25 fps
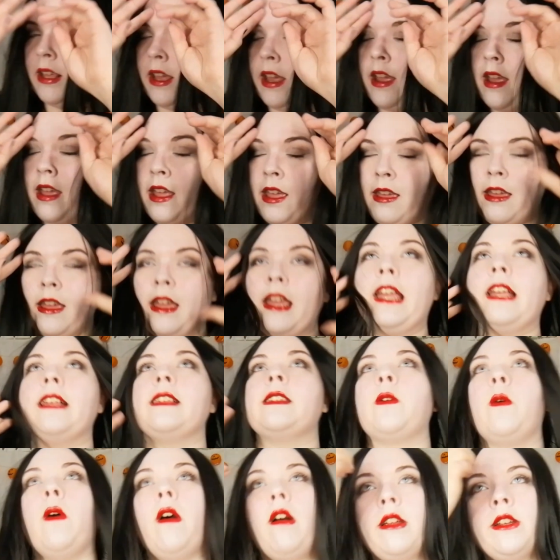there. It
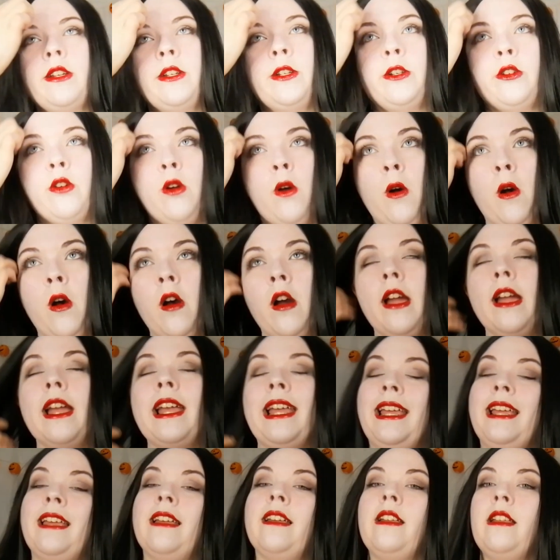is quite short,
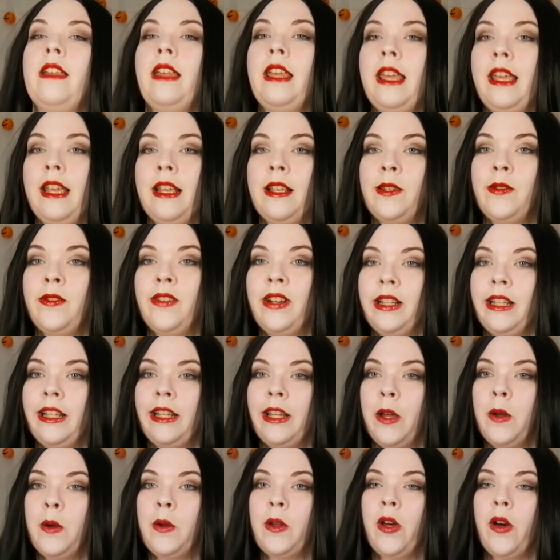it is really
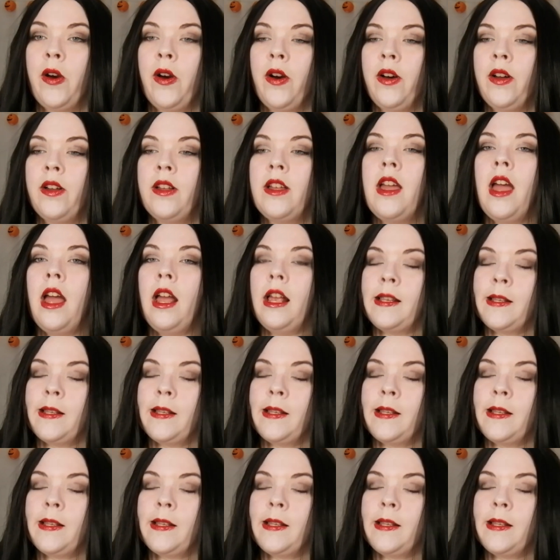low cut,